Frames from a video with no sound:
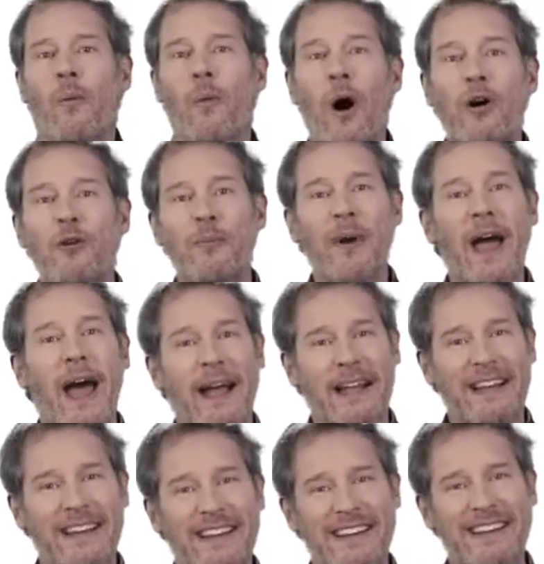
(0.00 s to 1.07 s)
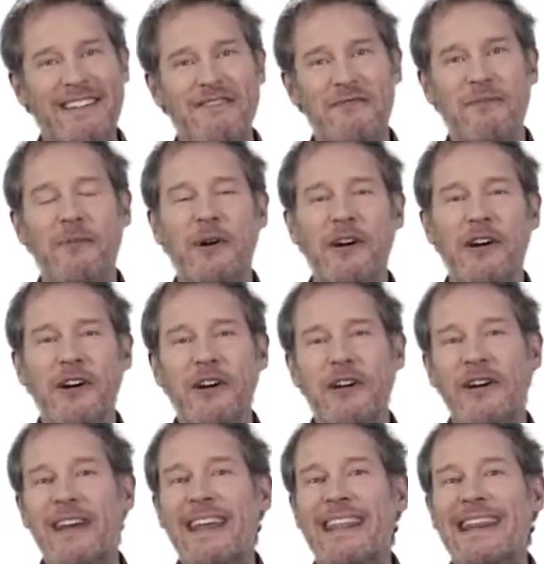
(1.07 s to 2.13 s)
Welcome back.
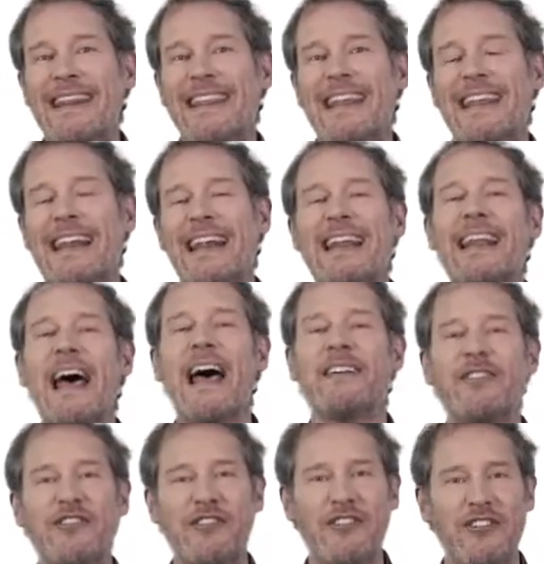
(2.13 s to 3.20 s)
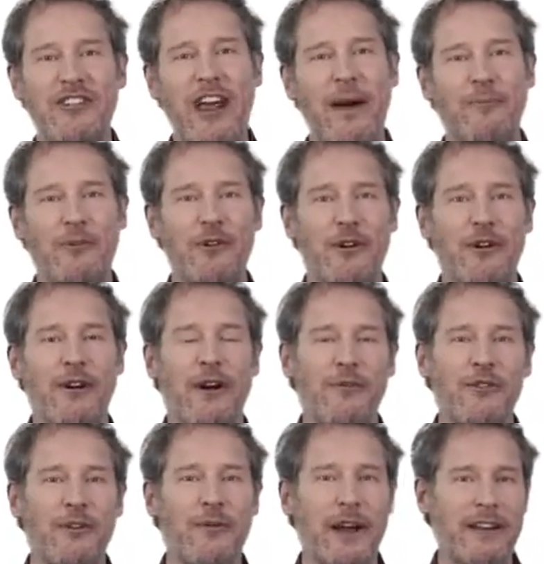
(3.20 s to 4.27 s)
We're in the last chapter
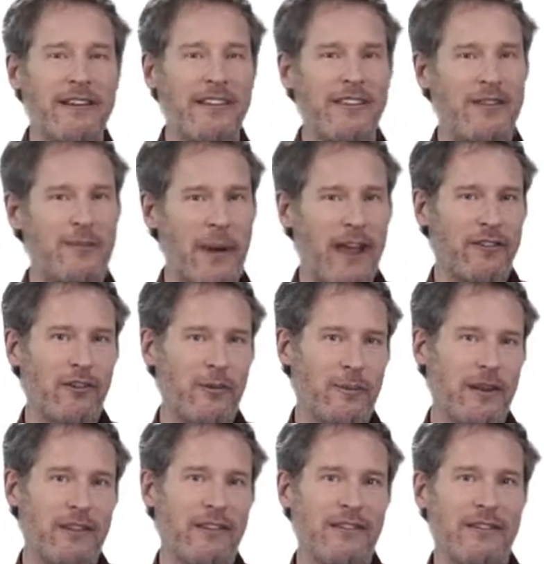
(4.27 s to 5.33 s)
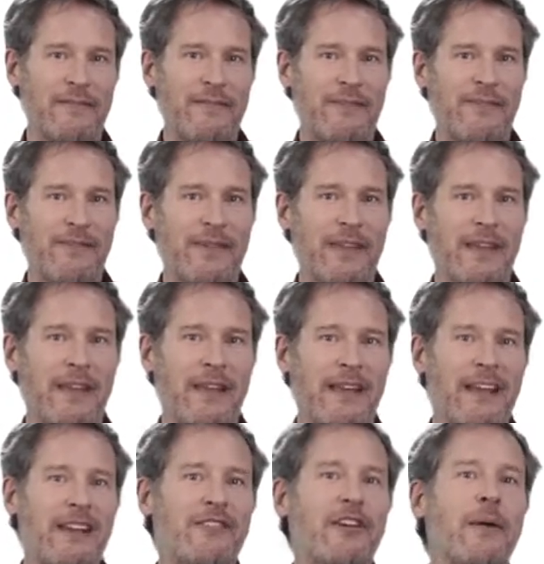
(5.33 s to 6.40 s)
of Cervantes' masterpiece.
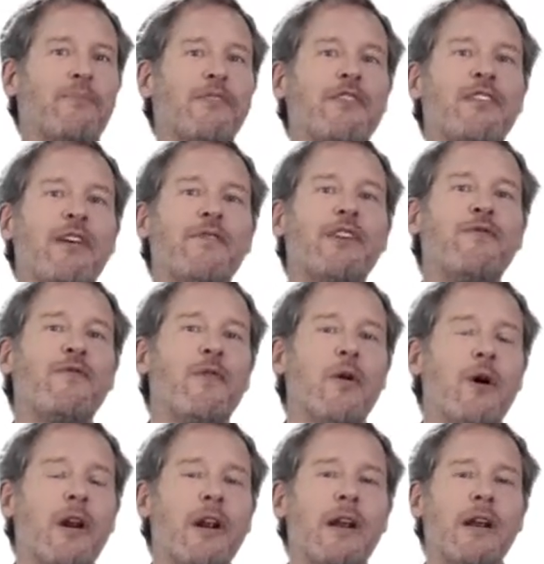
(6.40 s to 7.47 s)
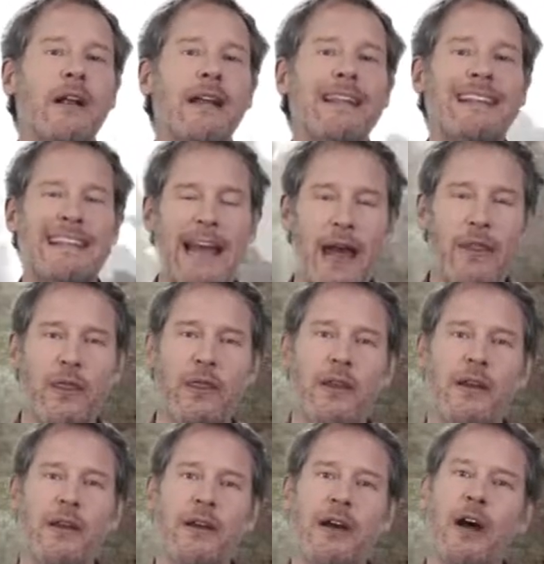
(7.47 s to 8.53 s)
In chapter 74, death
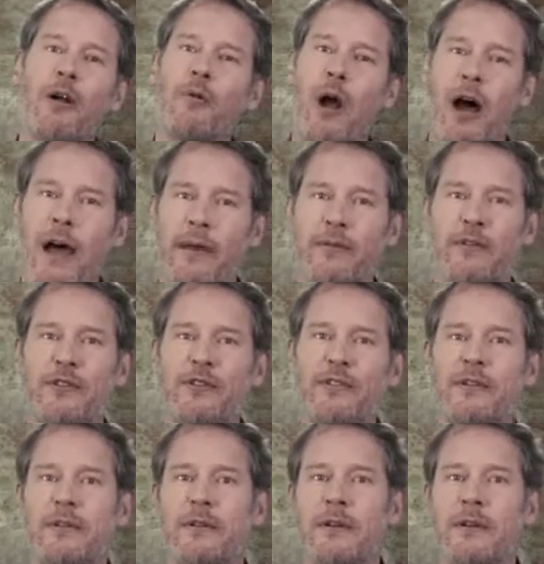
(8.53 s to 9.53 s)
arrives.